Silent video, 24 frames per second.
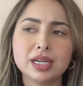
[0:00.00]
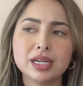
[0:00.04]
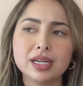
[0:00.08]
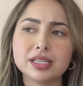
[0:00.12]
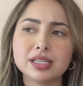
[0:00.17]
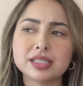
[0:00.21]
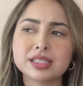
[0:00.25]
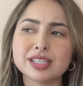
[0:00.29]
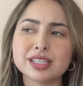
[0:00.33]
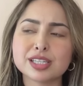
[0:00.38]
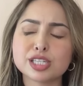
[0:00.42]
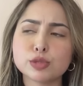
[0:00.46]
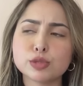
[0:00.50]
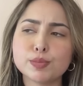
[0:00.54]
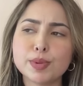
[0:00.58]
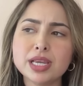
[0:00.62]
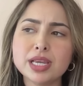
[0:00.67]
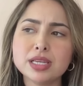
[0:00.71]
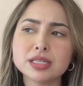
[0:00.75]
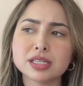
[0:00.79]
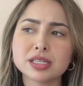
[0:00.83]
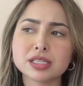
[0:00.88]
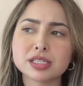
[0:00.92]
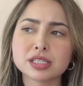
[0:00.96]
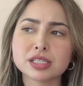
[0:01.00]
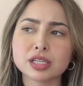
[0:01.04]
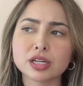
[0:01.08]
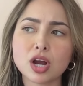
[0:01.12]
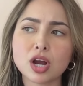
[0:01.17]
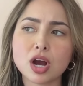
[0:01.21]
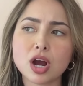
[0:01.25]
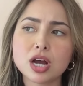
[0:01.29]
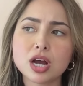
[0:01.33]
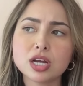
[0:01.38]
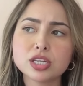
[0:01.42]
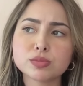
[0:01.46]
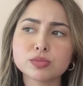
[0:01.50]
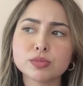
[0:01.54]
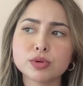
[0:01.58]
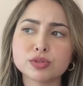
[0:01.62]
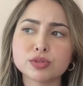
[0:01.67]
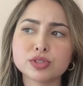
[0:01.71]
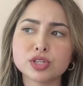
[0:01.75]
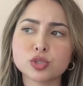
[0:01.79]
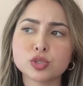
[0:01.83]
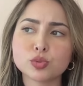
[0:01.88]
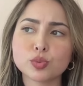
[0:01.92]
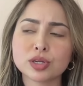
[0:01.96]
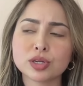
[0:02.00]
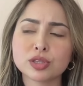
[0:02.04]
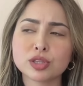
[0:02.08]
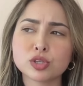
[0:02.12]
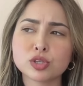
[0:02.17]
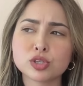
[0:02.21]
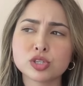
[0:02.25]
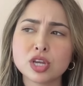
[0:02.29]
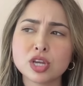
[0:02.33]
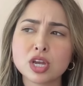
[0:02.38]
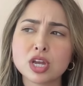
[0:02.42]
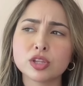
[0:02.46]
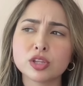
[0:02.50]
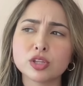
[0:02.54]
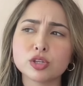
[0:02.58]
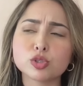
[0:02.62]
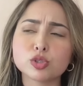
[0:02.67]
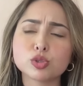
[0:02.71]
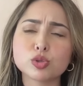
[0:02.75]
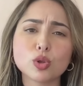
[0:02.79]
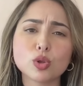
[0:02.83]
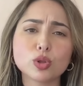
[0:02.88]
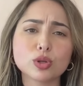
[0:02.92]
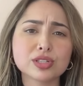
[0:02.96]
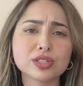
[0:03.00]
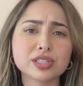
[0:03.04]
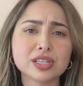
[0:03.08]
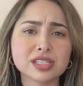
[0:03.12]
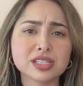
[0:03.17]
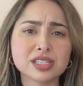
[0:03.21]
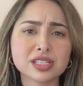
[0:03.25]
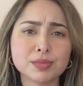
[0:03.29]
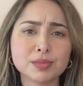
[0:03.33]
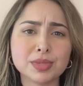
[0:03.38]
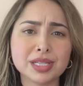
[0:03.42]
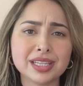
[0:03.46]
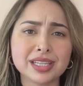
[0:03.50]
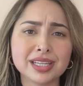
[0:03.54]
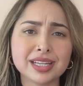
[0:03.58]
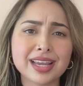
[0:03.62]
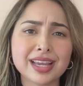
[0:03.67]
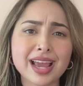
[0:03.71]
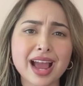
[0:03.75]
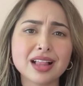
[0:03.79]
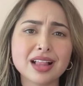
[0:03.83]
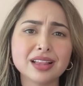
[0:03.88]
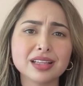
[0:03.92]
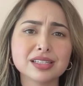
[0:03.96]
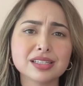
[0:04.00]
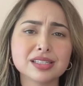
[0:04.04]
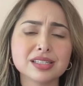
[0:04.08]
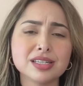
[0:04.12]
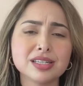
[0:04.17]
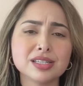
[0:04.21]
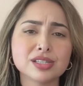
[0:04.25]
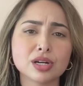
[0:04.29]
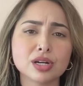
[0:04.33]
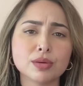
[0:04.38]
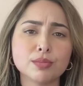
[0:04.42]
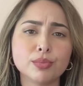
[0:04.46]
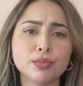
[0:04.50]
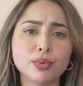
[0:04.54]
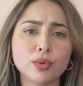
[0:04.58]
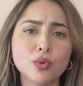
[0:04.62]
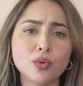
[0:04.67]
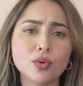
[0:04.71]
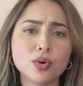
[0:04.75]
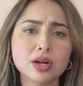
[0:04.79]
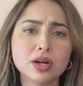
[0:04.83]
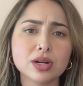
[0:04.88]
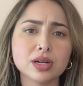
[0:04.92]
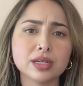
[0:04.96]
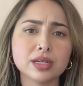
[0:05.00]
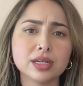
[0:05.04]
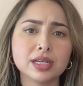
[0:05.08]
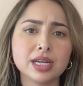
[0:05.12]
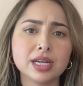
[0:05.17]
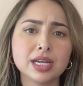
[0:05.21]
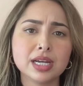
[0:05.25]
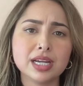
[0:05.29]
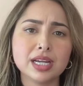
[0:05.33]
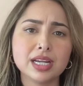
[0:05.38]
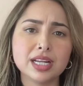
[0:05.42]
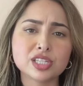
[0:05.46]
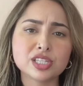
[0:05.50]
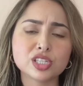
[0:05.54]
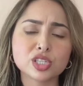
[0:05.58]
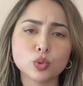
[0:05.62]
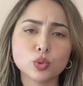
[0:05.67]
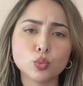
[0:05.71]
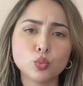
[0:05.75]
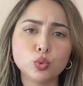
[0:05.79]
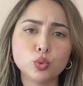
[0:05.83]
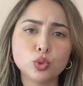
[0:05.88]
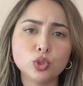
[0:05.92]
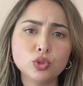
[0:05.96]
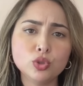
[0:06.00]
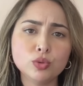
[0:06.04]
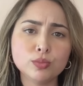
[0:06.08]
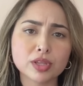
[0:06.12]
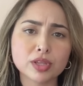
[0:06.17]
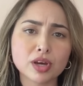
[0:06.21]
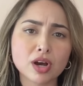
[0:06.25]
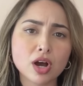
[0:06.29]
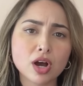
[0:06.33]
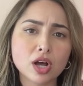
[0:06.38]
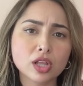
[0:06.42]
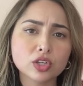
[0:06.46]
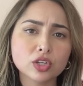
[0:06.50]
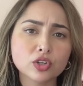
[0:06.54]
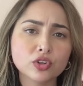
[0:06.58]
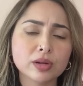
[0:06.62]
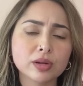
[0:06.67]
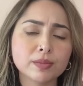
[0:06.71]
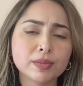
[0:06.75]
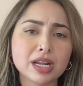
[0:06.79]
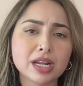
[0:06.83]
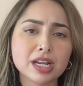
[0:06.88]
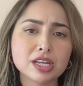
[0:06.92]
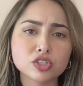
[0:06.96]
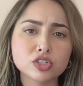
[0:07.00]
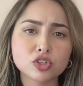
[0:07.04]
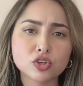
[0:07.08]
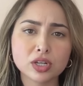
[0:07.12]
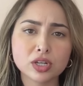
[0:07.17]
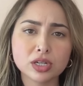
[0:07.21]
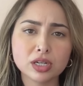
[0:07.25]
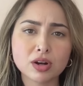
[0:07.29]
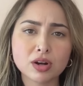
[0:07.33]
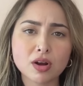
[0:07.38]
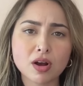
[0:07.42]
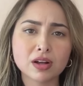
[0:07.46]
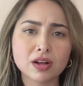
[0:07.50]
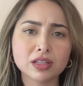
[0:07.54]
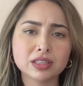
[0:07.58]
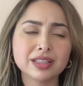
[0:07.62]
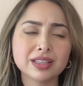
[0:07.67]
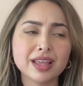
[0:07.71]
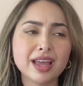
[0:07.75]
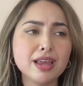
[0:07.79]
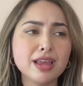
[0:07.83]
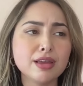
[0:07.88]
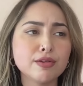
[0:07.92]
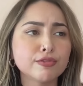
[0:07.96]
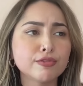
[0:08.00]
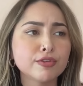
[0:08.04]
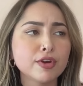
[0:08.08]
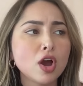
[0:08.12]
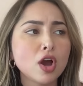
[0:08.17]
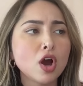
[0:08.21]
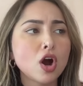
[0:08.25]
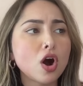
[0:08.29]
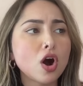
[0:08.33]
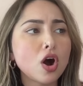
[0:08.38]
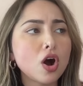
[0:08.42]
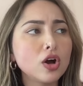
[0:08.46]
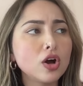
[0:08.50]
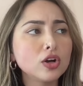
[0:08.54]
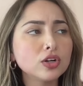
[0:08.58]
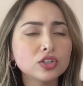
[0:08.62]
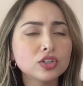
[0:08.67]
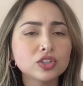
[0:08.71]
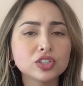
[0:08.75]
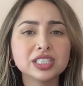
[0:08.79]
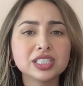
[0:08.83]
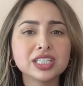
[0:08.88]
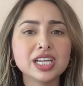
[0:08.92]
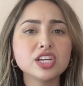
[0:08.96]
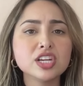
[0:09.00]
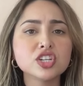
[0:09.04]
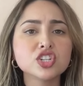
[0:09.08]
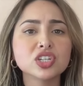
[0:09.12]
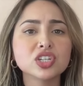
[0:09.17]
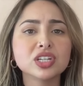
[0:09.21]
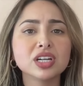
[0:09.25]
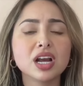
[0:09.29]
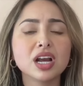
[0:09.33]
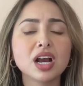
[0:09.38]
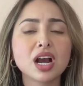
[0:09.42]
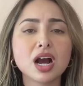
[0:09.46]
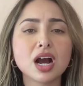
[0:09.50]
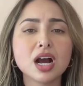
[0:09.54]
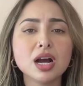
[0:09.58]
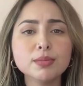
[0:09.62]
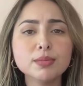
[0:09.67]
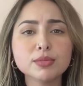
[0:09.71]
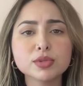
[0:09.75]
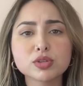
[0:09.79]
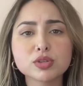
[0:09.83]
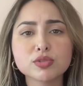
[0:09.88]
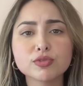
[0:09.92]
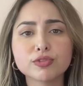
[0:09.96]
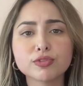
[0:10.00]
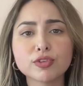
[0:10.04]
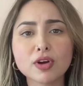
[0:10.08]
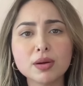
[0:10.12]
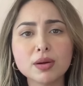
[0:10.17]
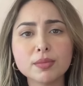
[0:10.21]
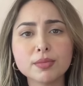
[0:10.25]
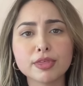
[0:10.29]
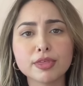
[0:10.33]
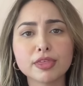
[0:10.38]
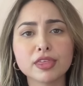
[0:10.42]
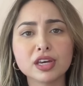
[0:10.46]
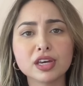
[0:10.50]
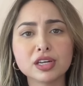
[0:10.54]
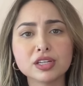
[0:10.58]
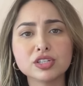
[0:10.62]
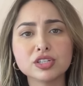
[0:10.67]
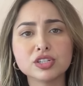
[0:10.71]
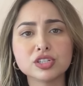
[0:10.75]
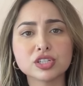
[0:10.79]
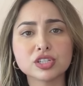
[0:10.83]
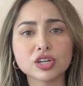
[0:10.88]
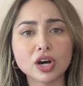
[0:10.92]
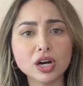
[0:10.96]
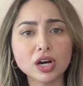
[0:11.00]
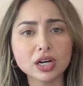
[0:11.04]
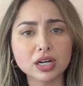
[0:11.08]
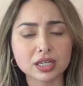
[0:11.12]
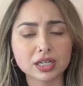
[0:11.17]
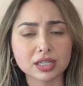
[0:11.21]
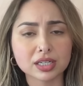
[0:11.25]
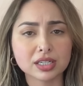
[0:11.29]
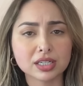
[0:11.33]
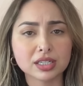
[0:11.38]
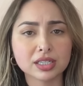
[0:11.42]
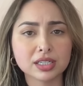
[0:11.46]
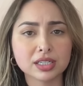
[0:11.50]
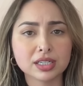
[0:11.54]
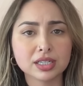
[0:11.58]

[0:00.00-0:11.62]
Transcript: It's the space, mm-hmm. it's the cosmos, it's where the solar system and the galaxies are born. It's the womb, the hologram that has created all life. All creation comes from the dark.